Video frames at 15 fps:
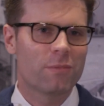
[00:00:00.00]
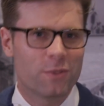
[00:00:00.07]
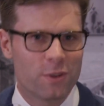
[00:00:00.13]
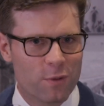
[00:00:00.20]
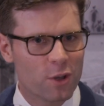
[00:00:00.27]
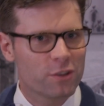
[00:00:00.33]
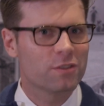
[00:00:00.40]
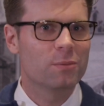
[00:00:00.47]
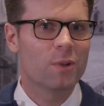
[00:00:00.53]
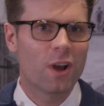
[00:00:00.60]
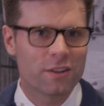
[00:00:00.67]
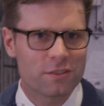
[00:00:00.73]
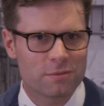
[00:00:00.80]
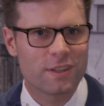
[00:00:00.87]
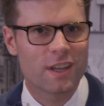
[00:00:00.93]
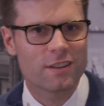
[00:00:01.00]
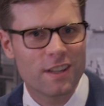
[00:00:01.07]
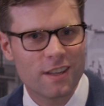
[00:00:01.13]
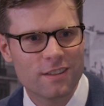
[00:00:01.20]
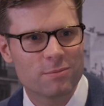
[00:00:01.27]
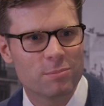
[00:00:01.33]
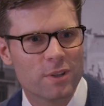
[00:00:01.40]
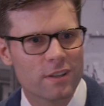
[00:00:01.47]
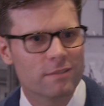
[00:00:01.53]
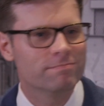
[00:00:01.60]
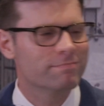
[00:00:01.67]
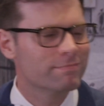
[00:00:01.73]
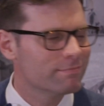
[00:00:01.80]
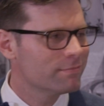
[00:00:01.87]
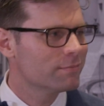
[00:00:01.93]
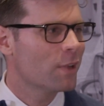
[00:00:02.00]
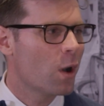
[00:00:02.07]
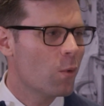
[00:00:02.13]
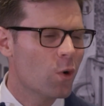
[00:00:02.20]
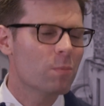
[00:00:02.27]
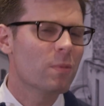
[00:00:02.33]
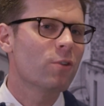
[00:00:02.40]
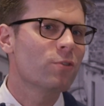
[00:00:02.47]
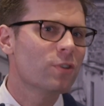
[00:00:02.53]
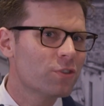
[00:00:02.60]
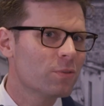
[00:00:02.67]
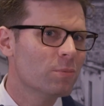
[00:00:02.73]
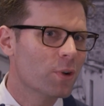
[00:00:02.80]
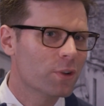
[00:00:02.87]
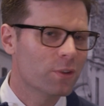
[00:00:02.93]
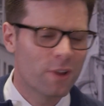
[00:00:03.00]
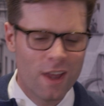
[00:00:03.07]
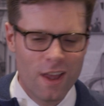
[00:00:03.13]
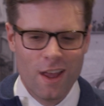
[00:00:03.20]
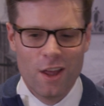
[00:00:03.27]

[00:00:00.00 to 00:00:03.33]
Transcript: You've got some nice techniques, but I want my risk model.